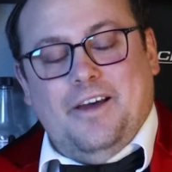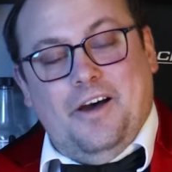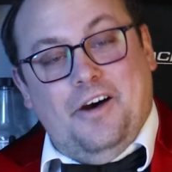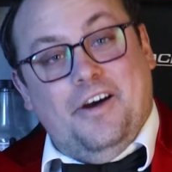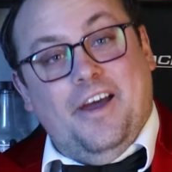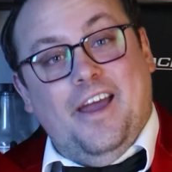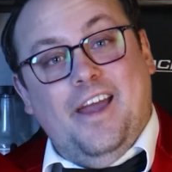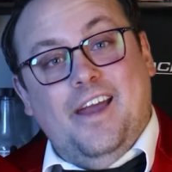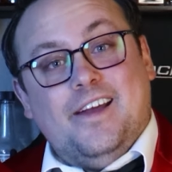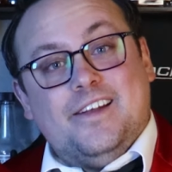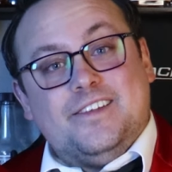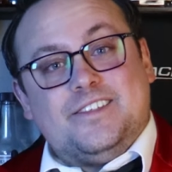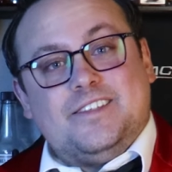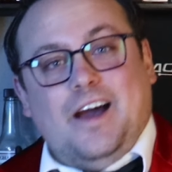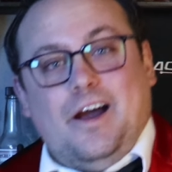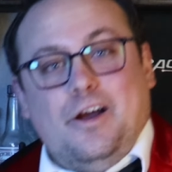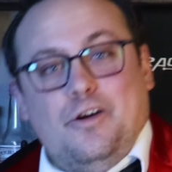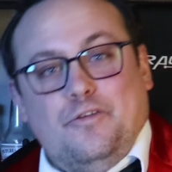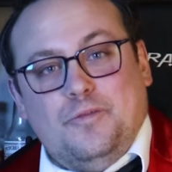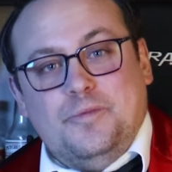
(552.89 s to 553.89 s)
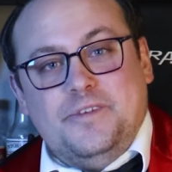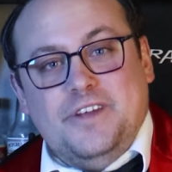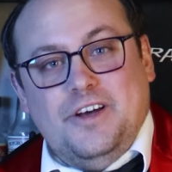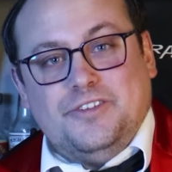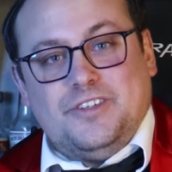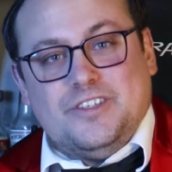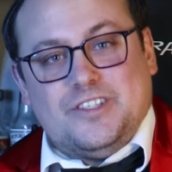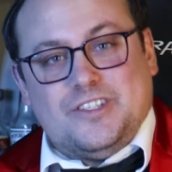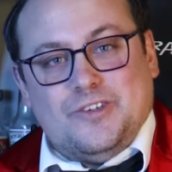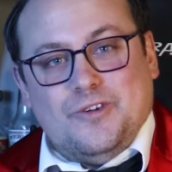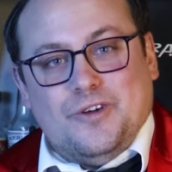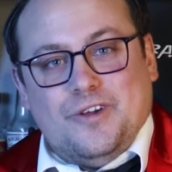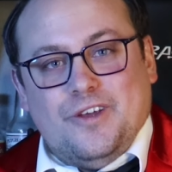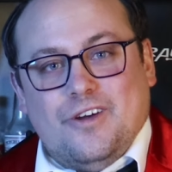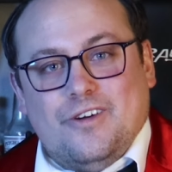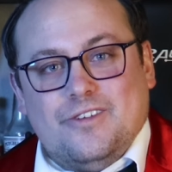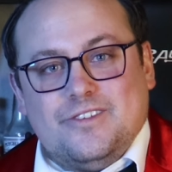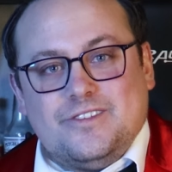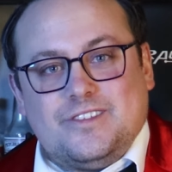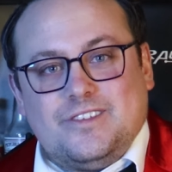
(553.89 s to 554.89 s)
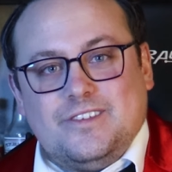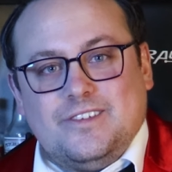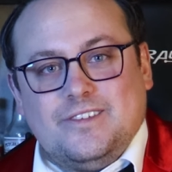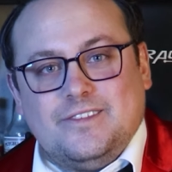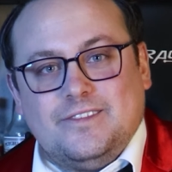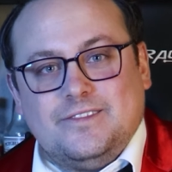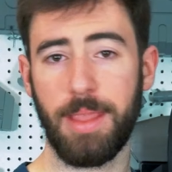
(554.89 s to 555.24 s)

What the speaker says: Oh hey, it's Kyle from Delta Studios.